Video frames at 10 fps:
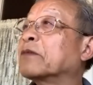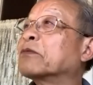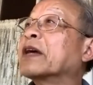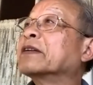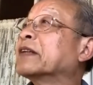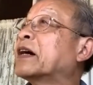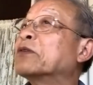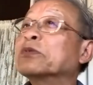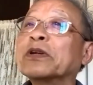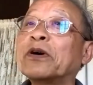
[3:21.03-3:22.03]
right
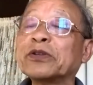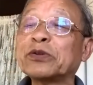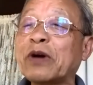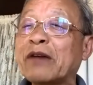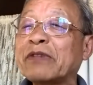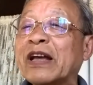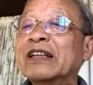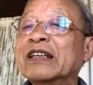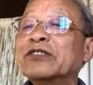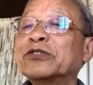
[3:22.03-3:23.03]
now we ought to have at
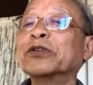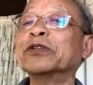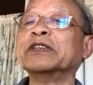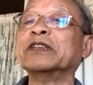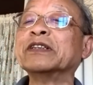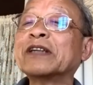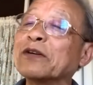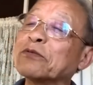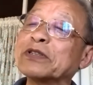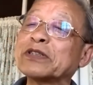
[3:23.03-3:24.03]
least 30
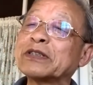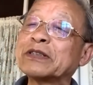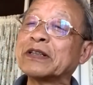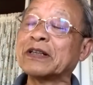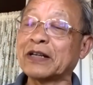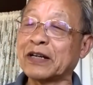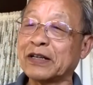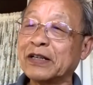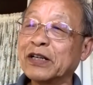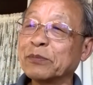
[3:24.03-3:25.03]
Congress
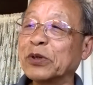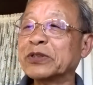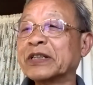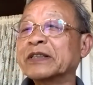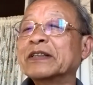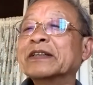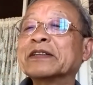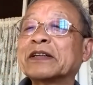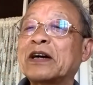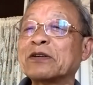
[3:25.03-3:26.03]
uh, person in
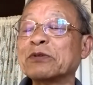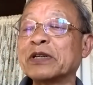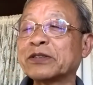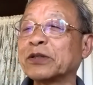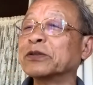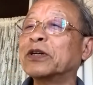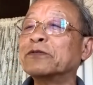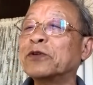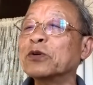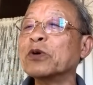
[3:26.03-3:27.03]
the Congress. So
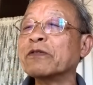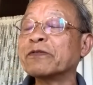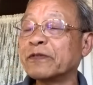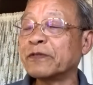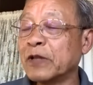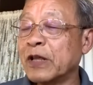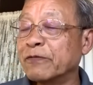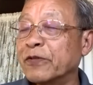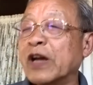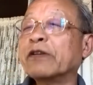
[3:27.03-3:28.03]
therefore we're
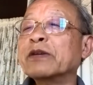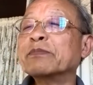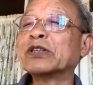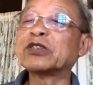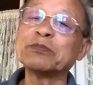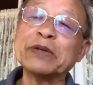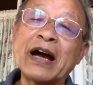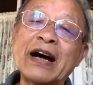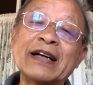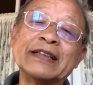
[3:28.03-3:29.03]
very much
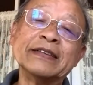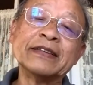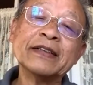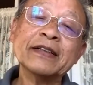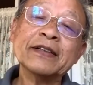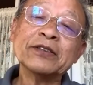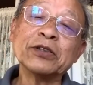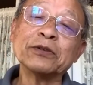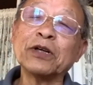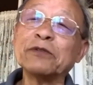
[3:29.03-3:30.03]
behind.
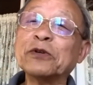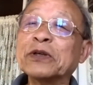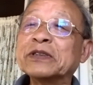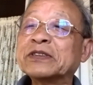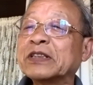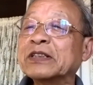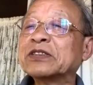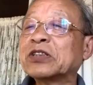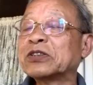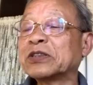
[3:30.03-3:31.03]
So therefore, in, in
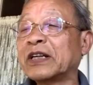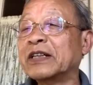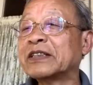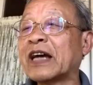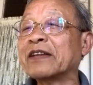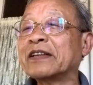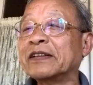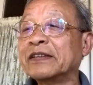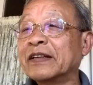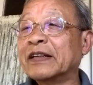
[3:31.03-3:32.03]
such a case, I
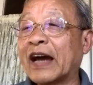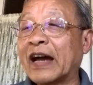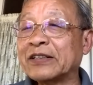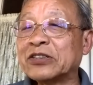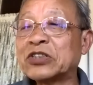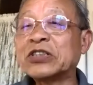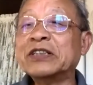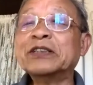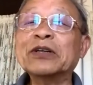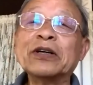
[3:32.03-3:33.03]
think I can
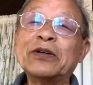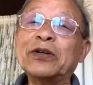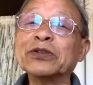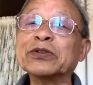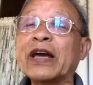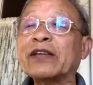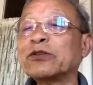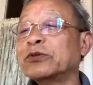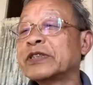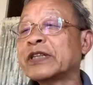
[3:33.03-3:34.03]
see the, all the
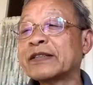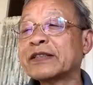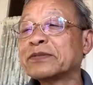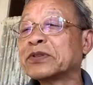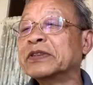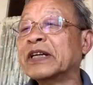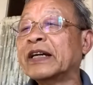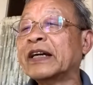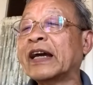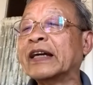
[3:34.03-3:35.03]
enthusiasm
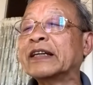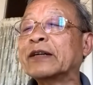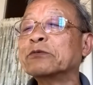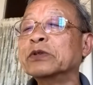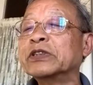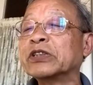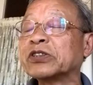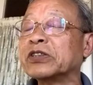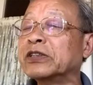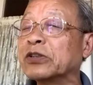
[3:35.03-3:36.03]
today, and then we
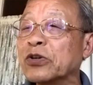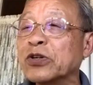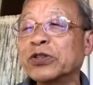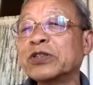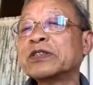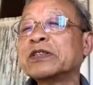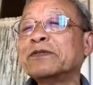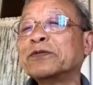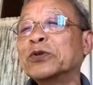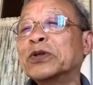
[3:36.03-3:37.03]
just need the
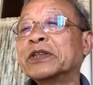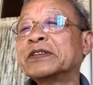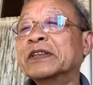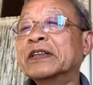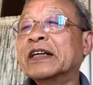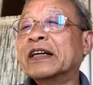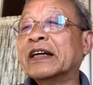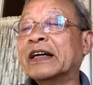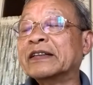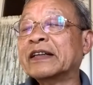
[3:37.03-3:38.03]
urgency for it.
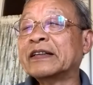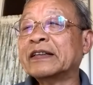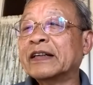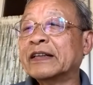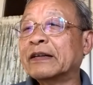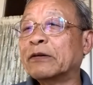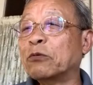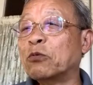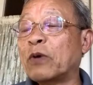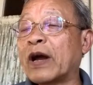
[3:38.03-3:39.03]
And then
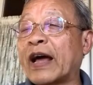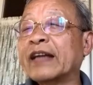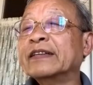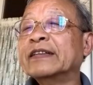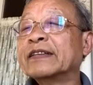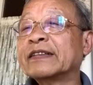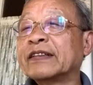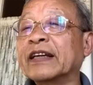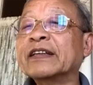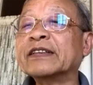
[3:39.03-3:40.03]
what I
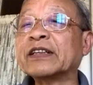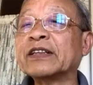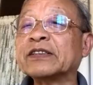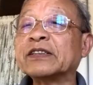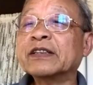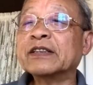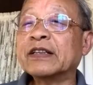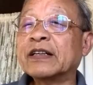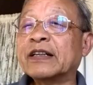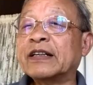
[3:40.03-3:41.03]
think is this,
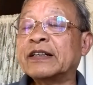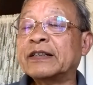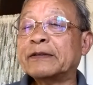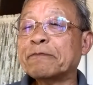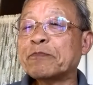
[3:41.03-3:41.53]
uh,